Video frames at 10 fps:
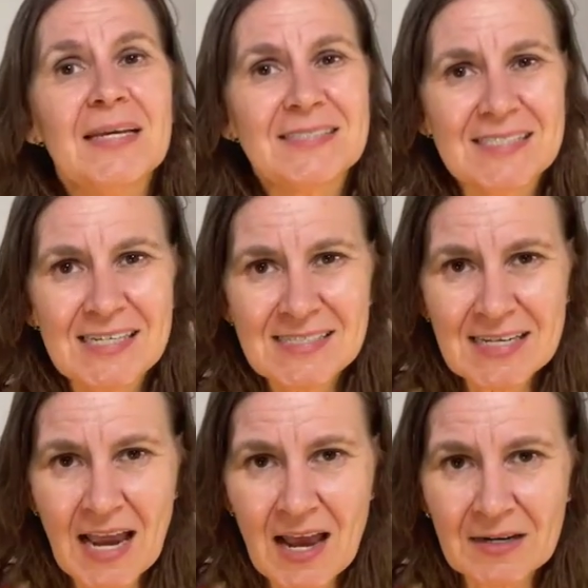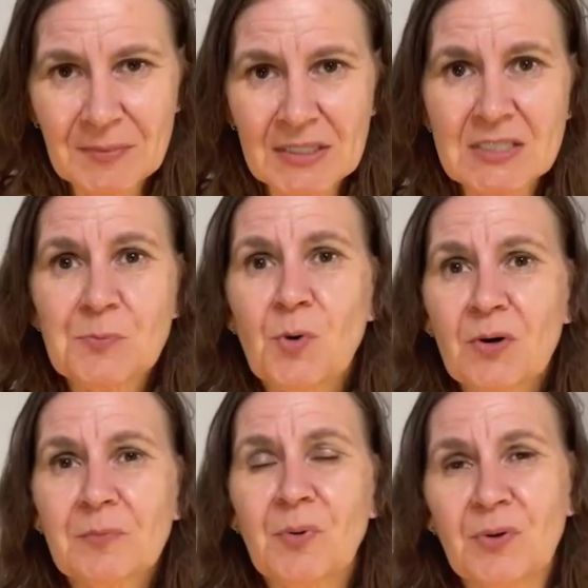In today's economy, it's more
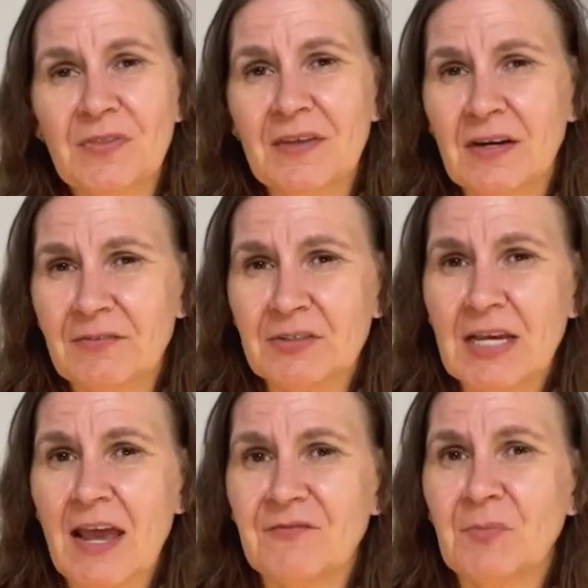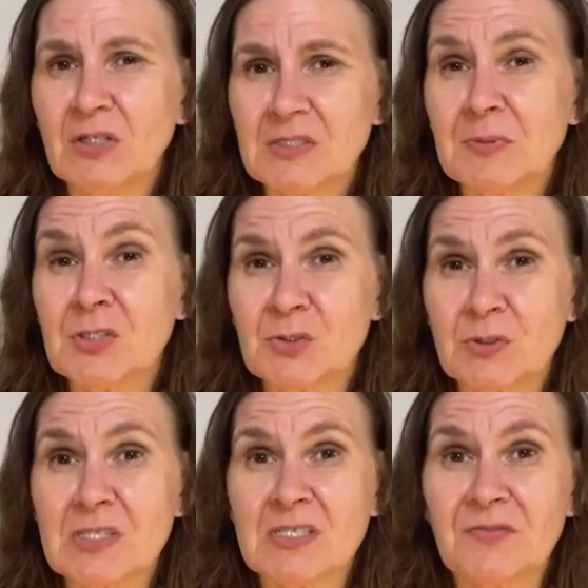important than ever to have multiple
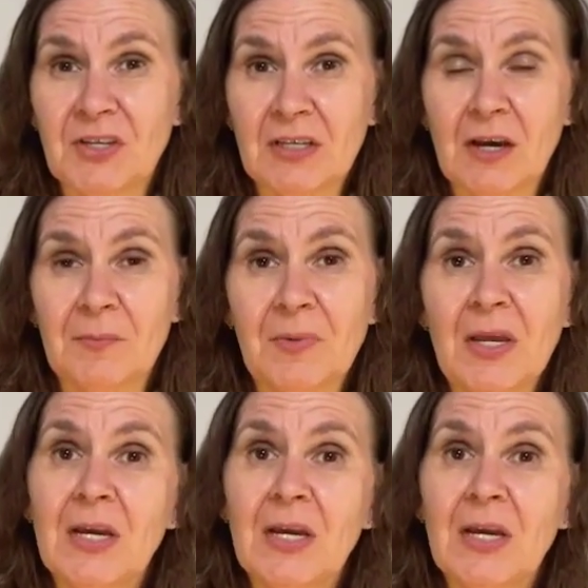sources of income.